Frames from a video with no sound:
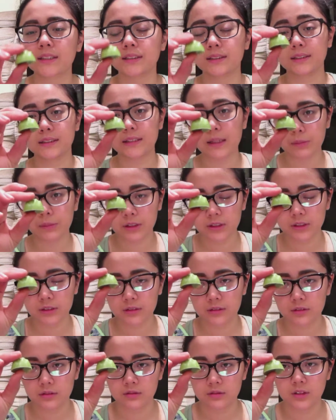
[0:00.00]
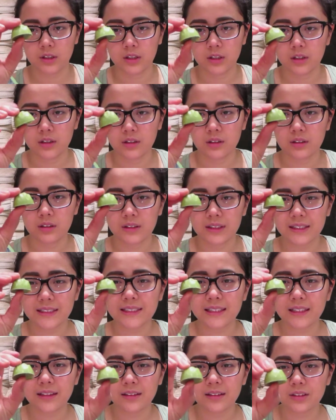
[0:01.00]
it's
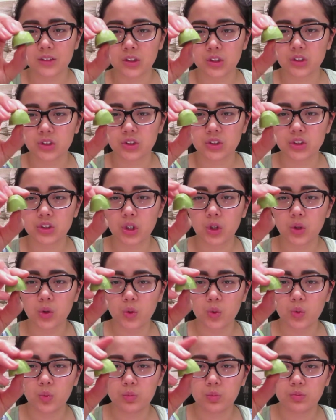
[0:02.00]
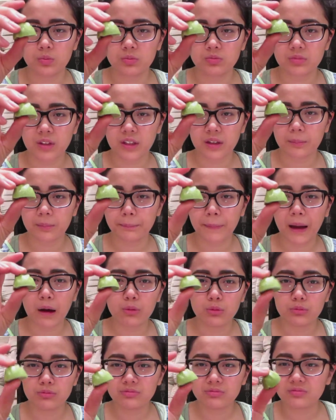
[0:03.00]
like a dome, like a
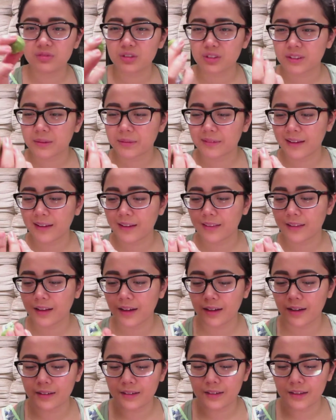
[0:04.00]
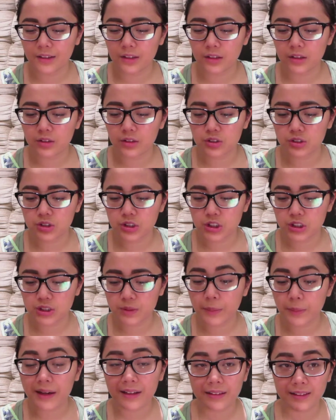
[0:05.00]
mountain or something like that, and then there's just
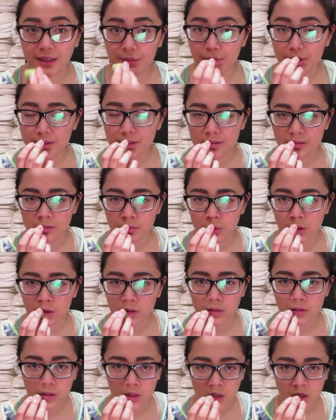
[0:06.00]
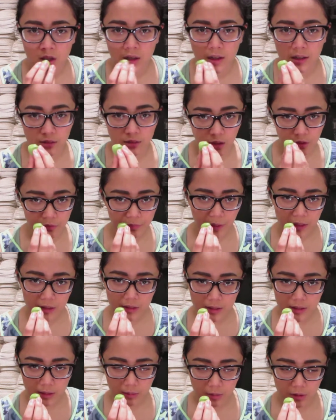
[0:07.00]
macadamias in the middle. I love
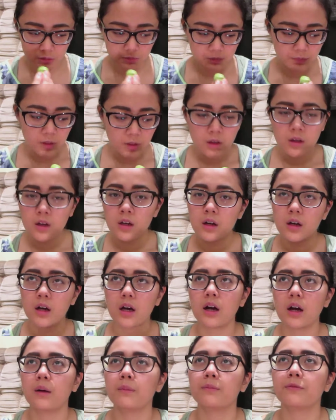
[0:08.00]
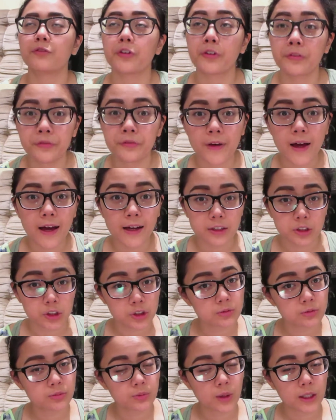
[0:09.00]
macadamia. Fun fact,
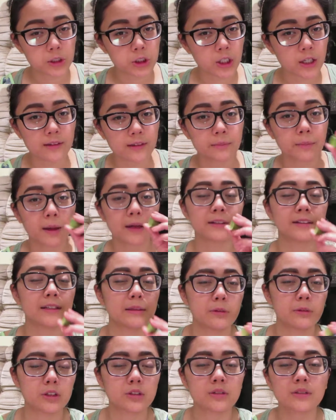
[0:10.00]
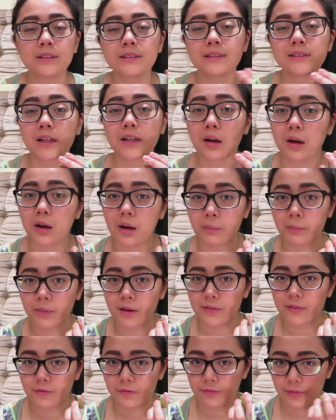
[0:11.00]
white chocolate macadamia cookies are
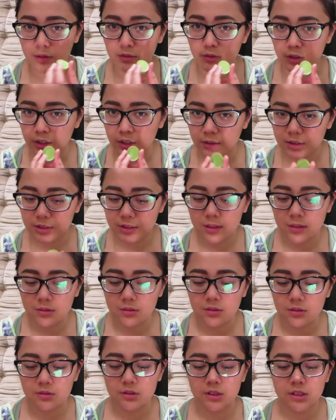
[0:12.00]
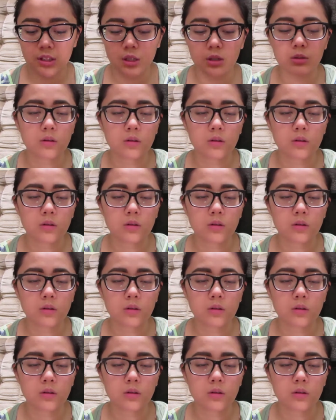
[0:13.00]
my favorite. So